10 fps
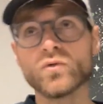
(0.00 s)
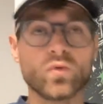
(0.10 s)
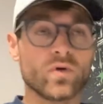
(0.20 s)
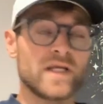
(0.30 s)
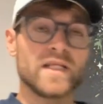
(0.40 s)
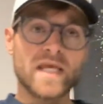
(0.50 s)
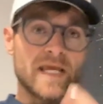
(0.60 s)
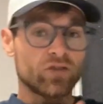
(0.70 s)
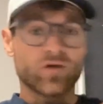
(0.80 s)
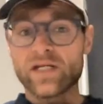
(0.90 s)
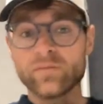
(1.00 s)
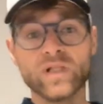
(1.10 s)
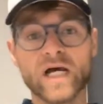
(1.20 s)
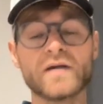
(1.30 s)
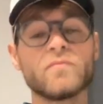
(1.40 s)
or in a training
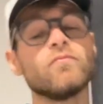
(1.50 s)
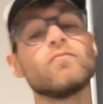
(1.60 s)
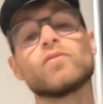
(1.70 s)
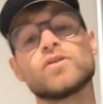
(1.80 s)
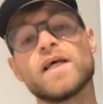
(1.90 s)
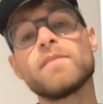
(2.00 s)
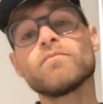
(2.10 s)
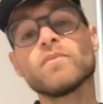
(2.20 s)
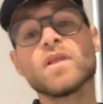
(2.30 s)
block per se,